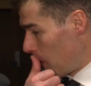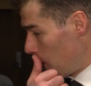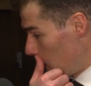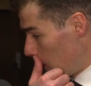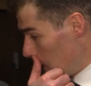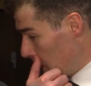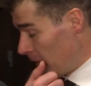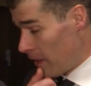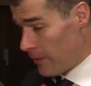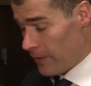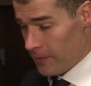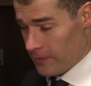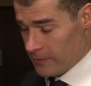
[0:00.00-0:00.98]
Yeah,
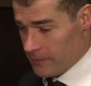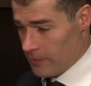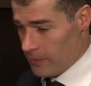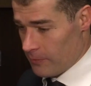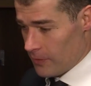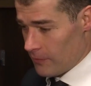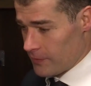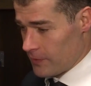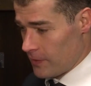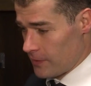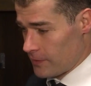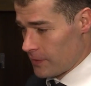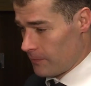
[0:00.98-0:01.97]
I think, you know, obviously
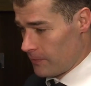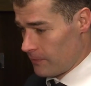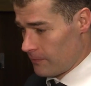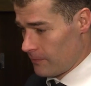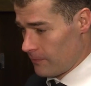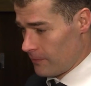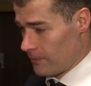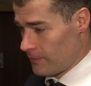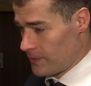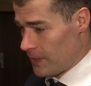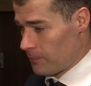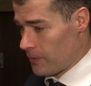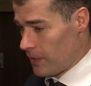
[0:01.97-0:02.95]
that's something we
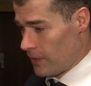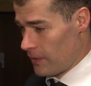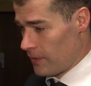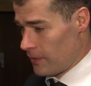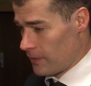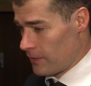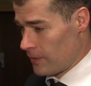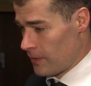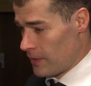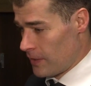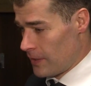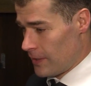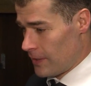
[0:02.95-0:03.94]
take pride in,
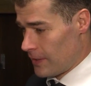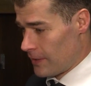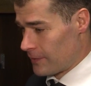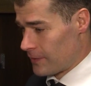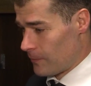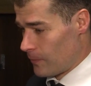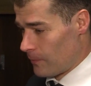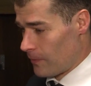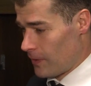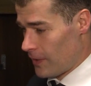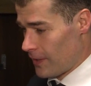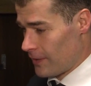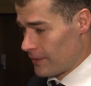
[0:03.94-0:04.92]
and something we
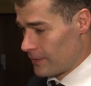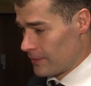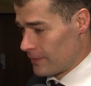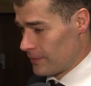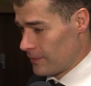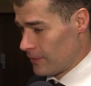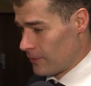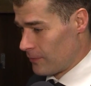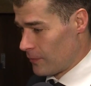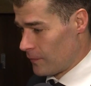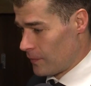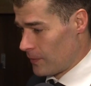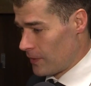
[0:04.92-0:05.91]
work at, and, you know,
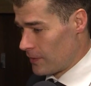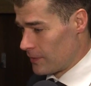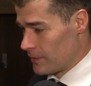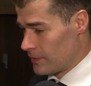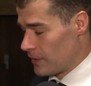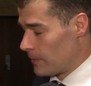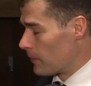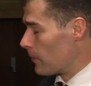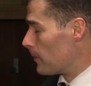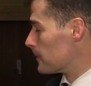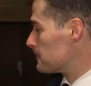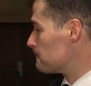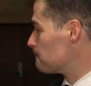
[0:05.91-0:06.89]
hopefully we can keep it
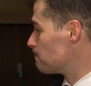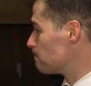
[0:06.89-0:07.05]
going.